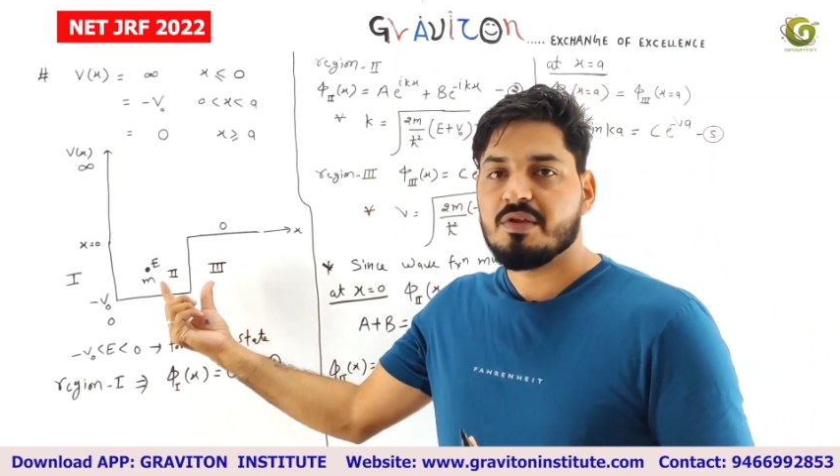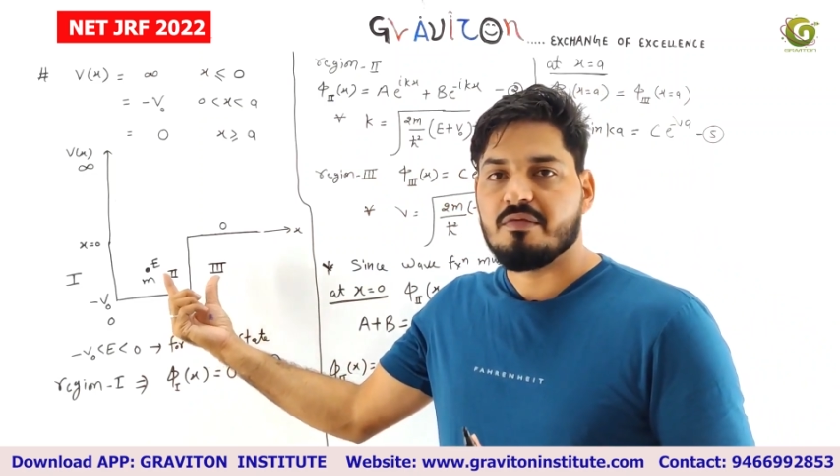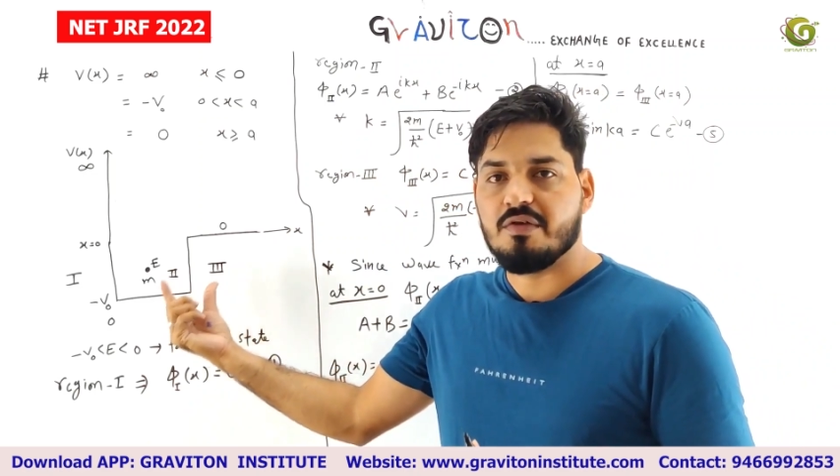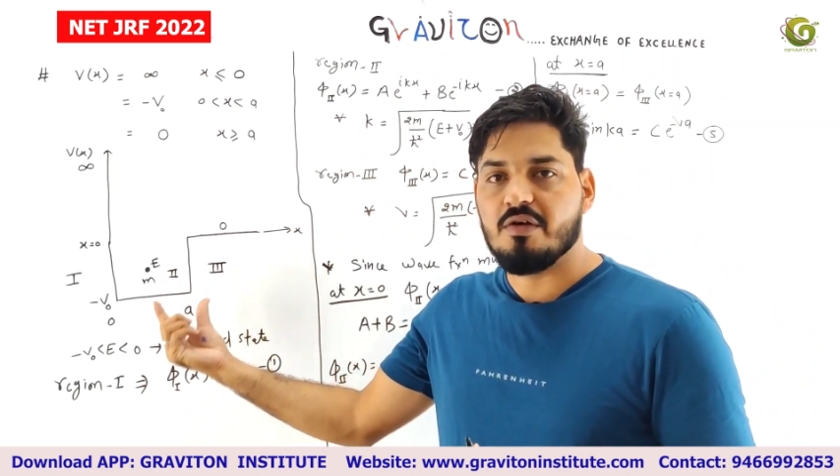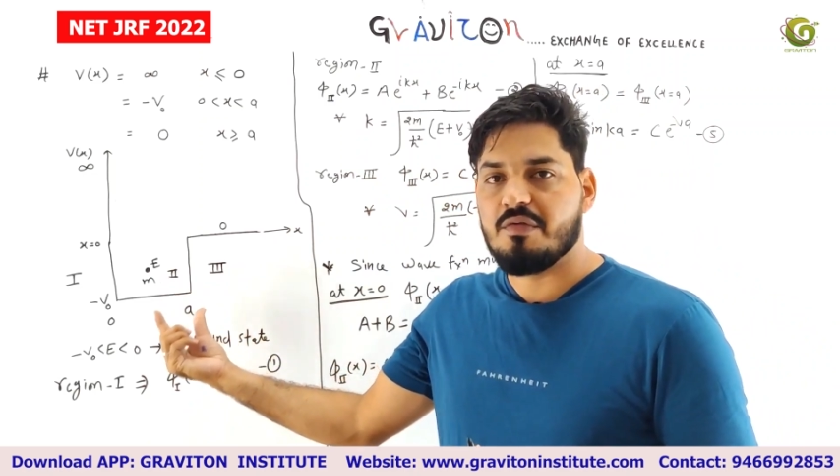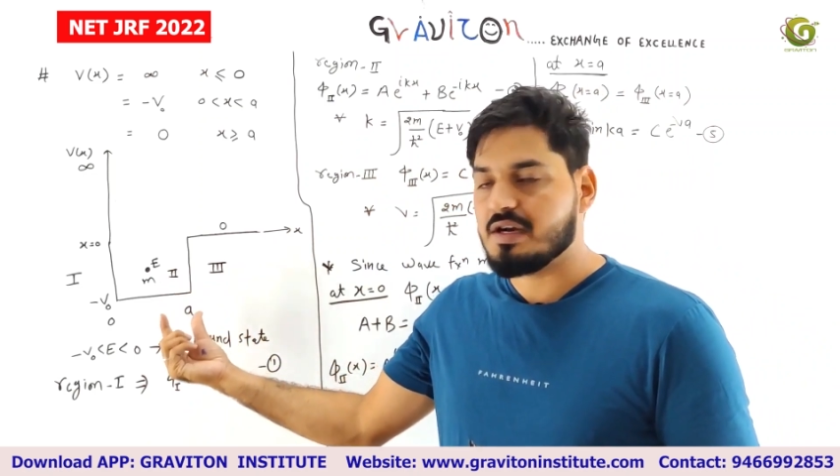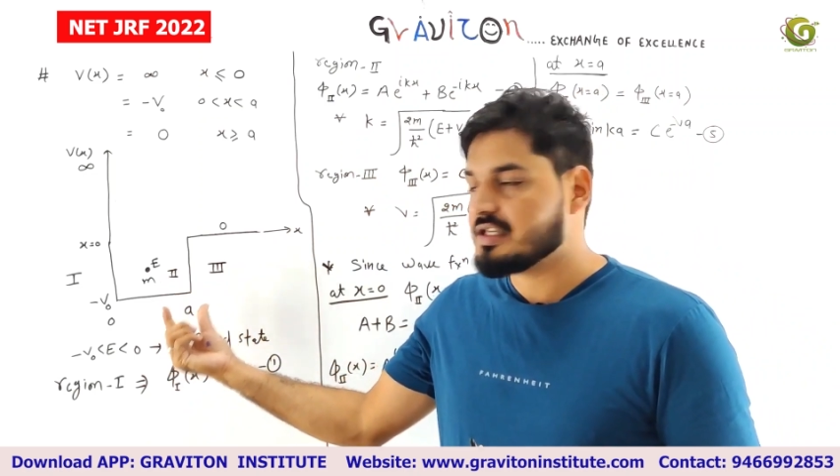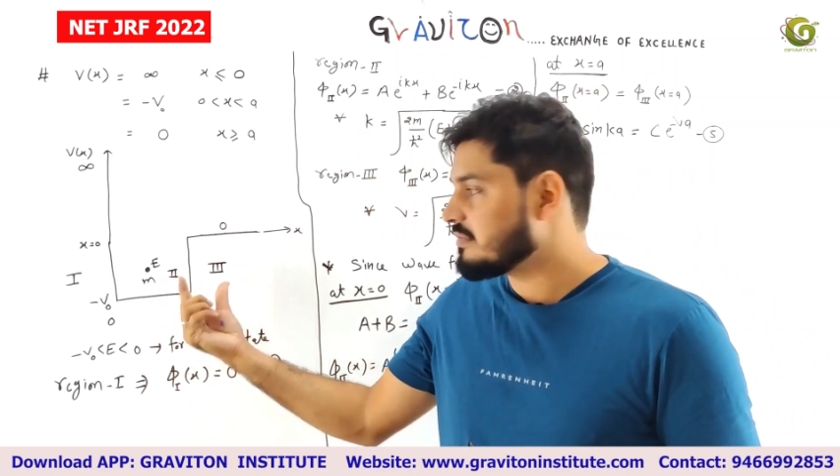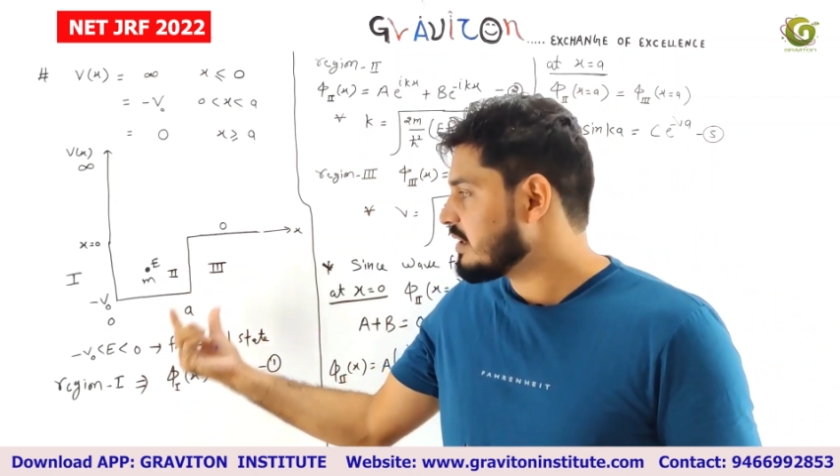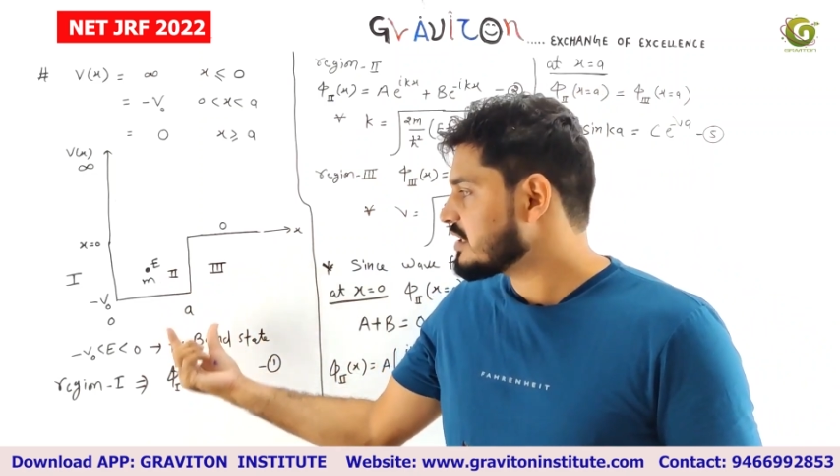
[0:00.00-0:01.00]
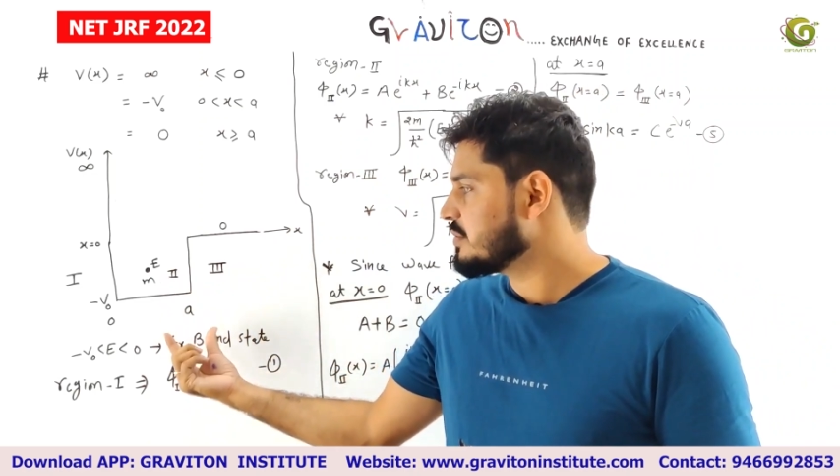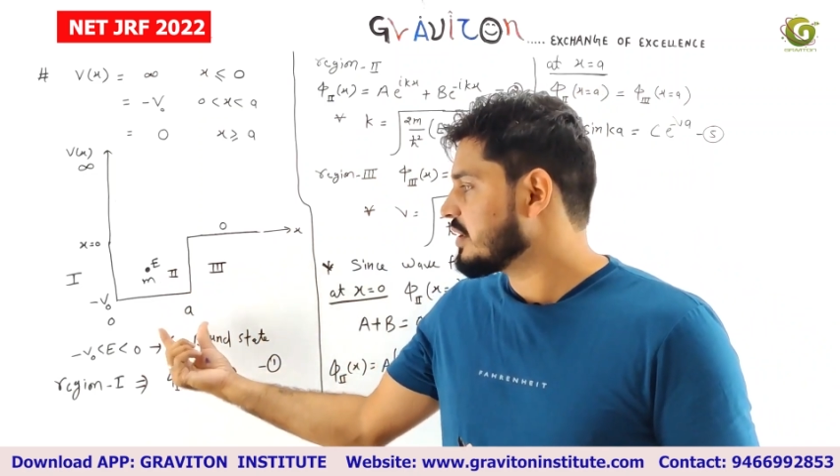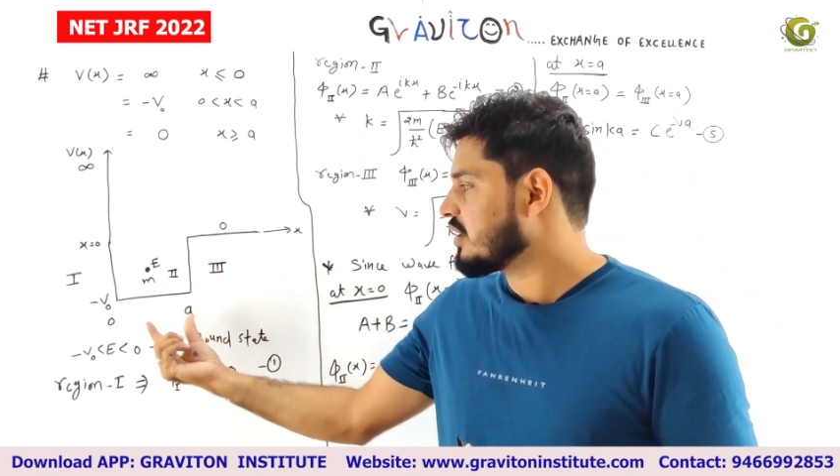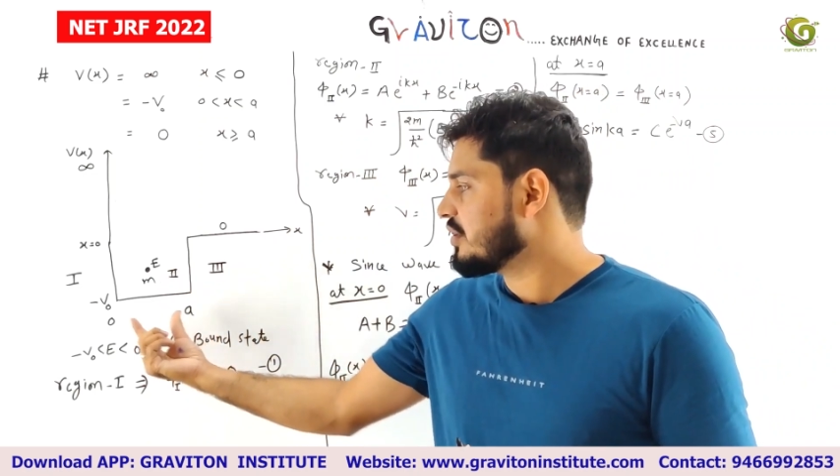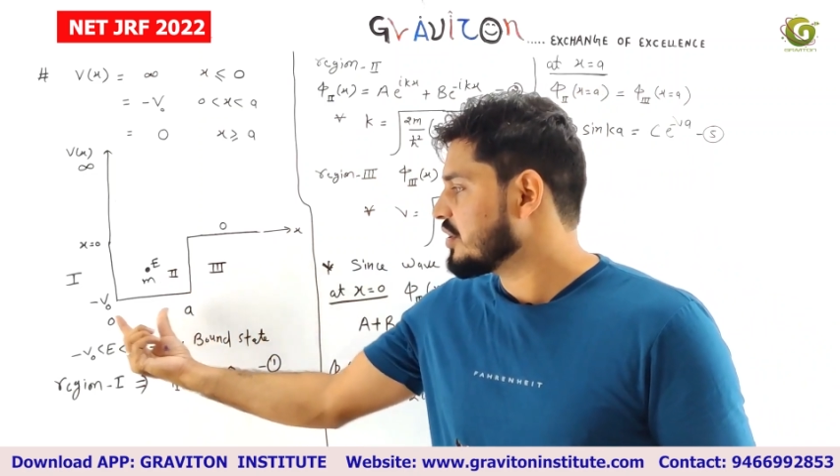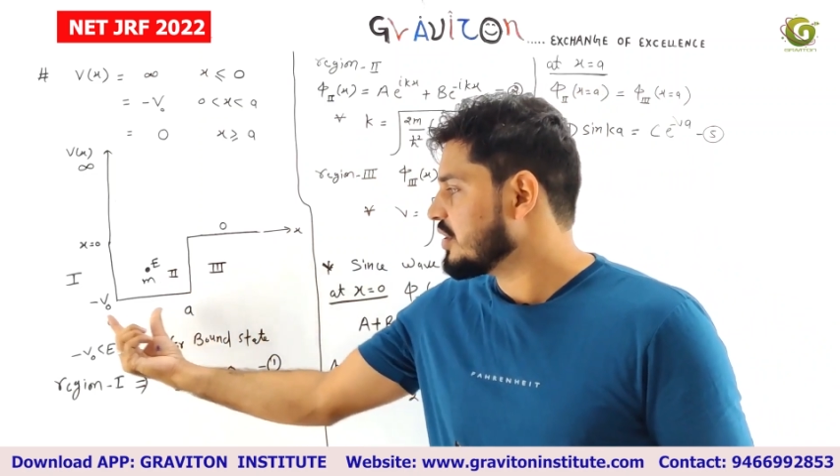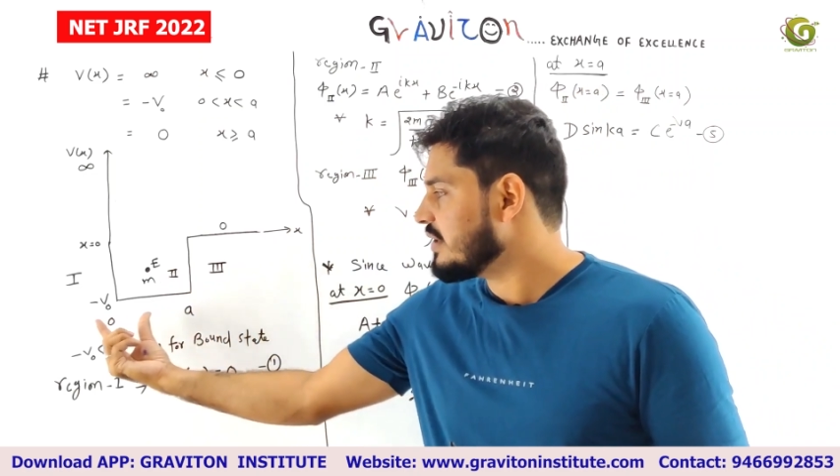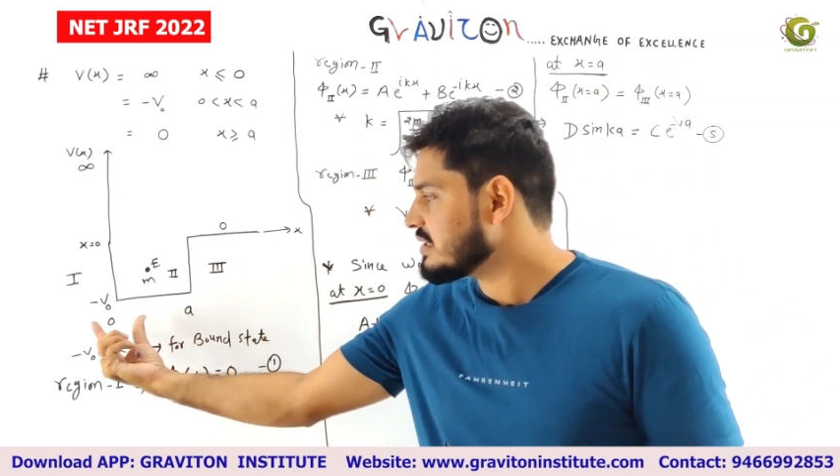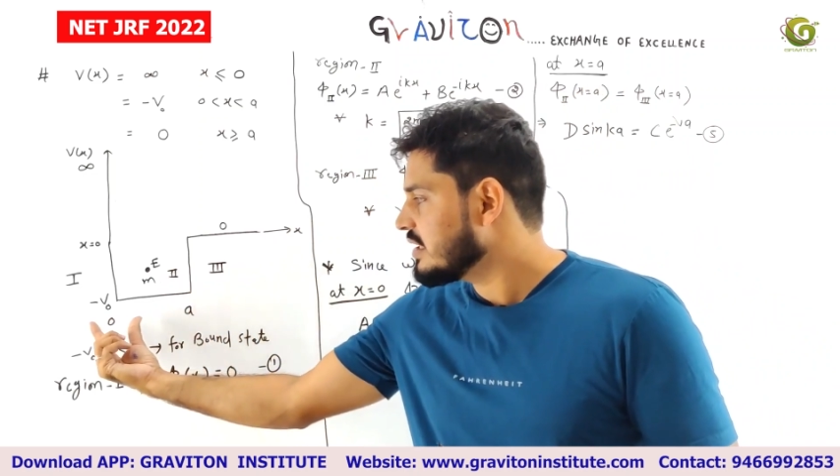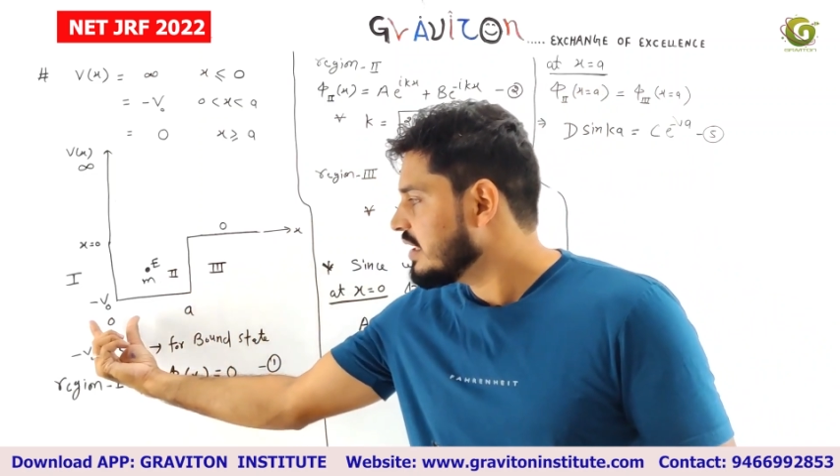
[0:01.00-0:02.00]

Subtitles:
wave function must be continuous